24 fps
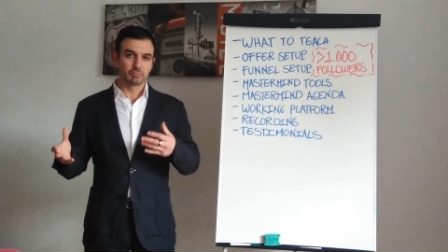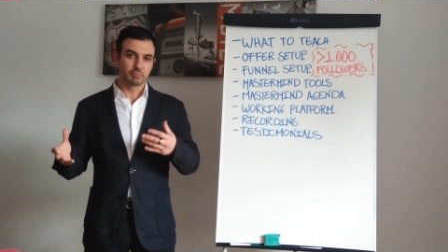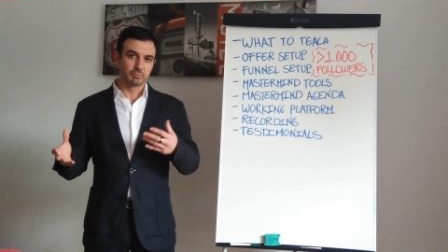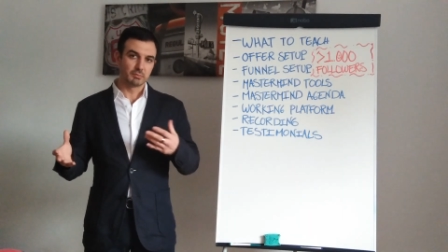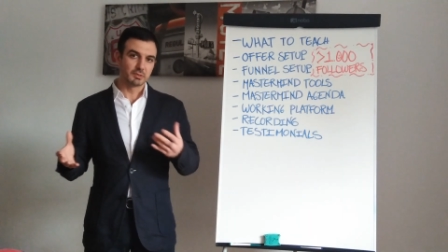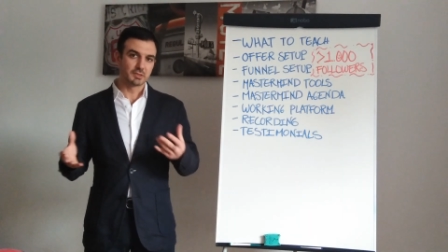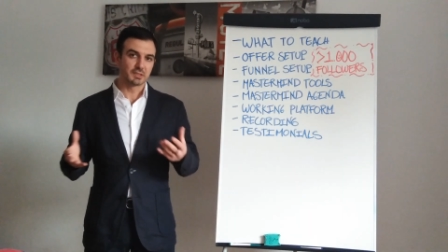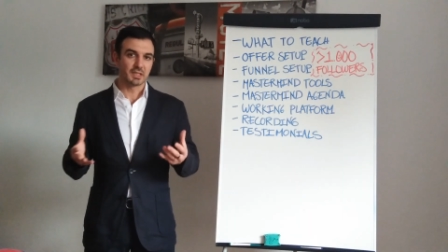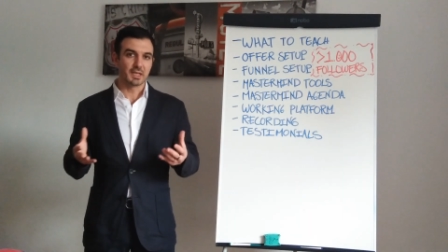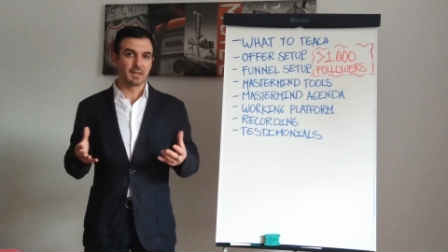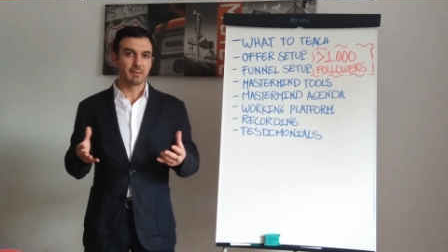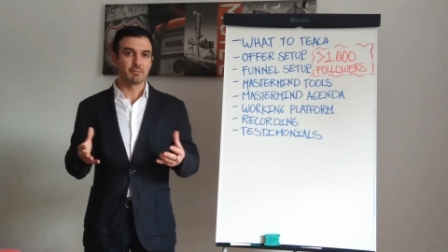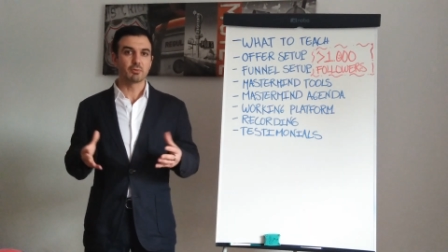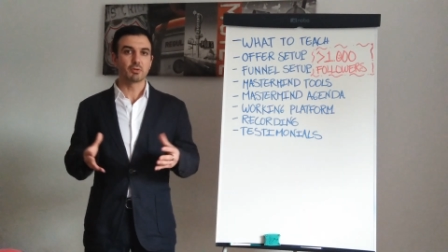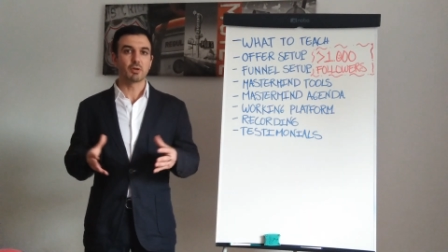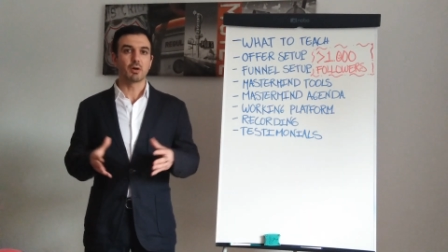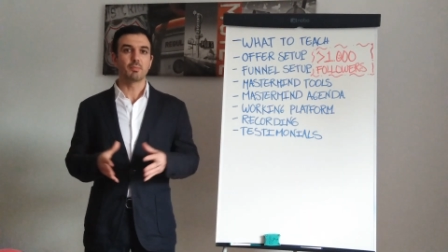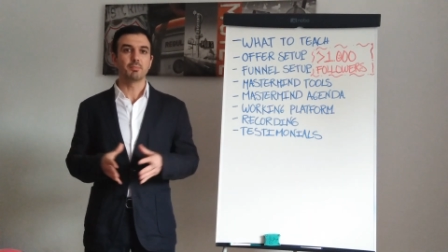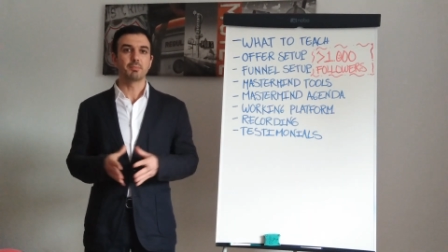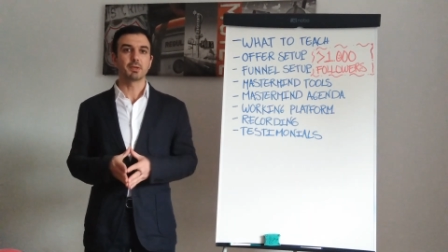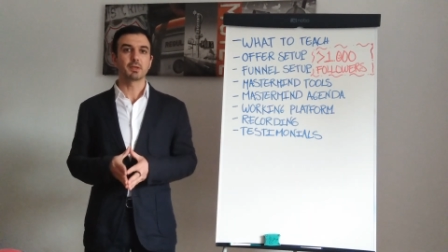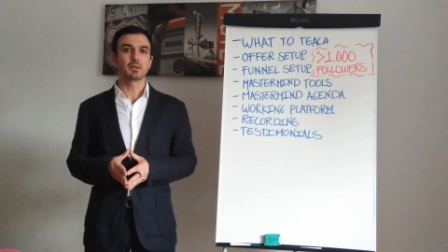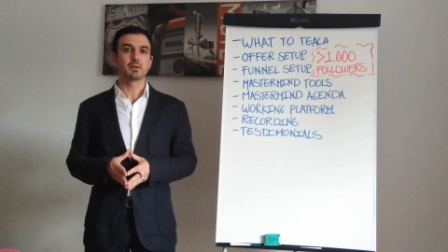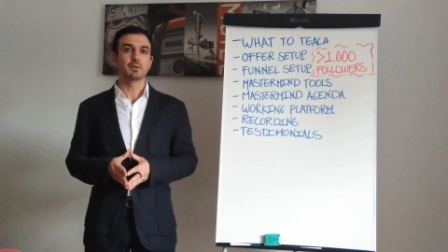same
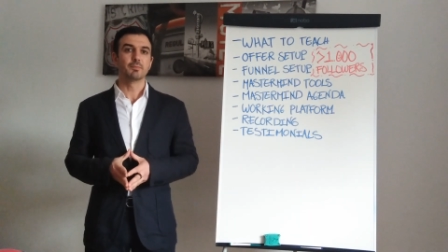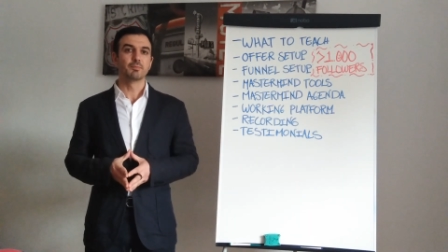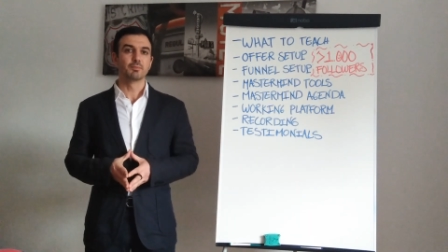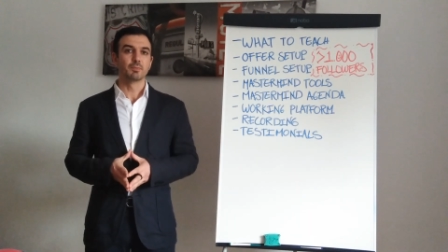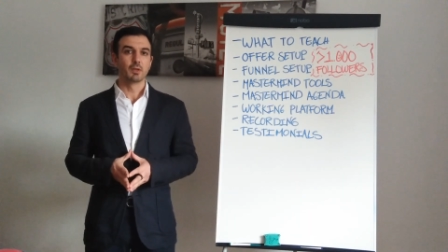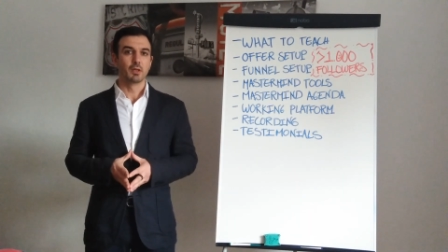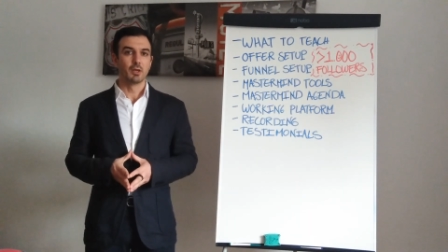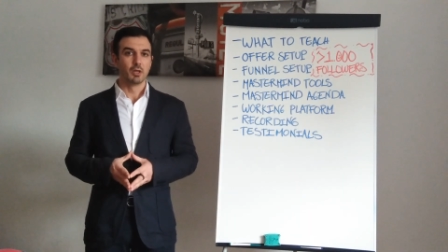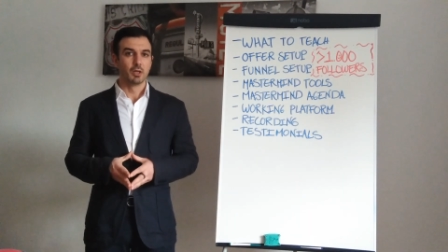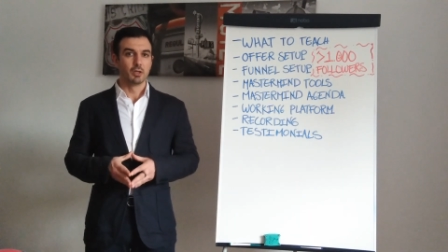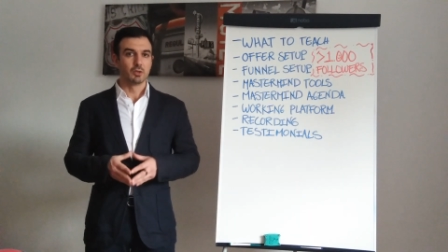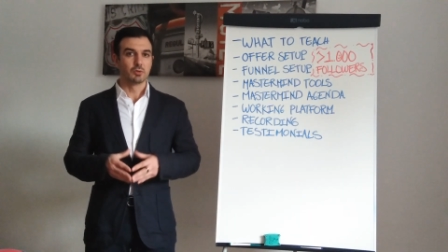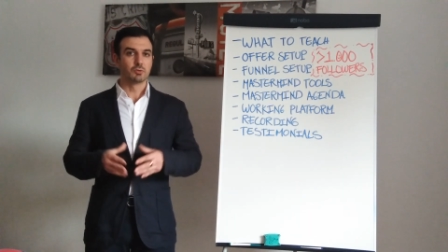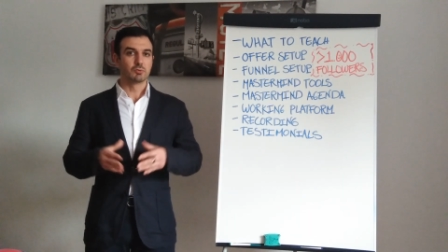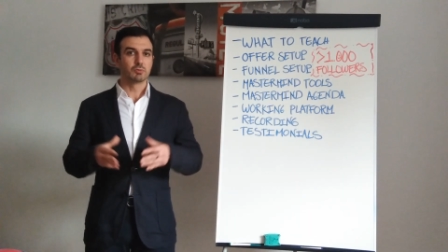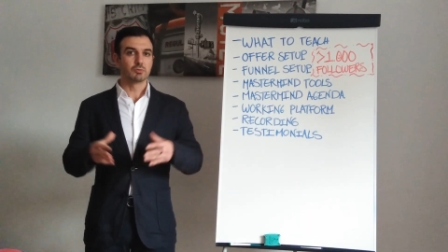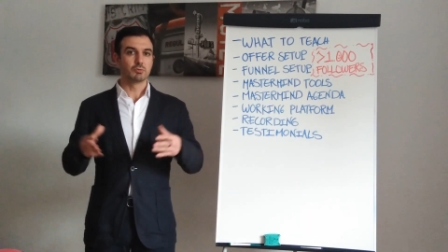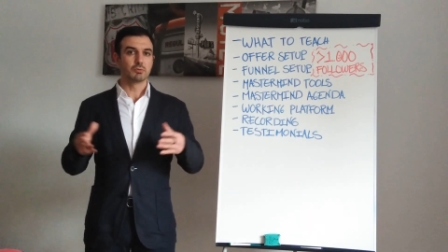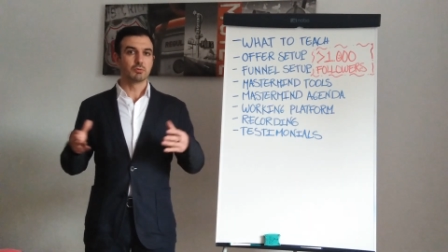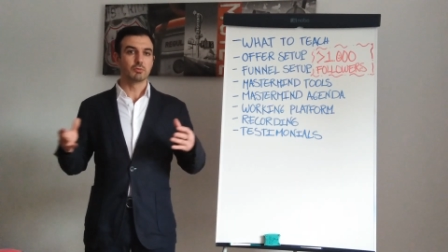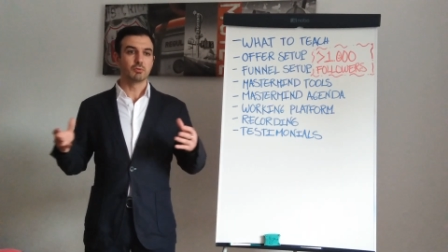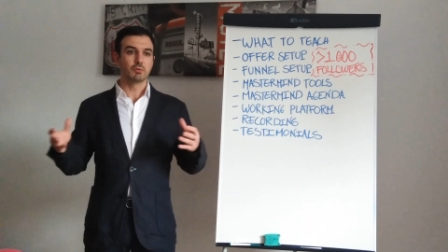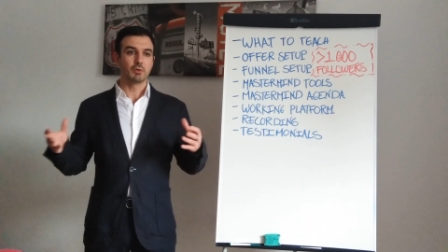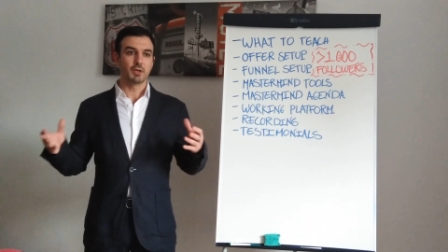topic,
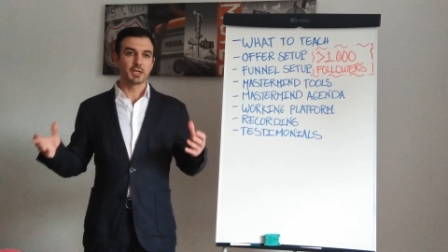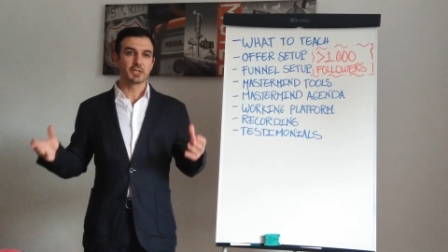to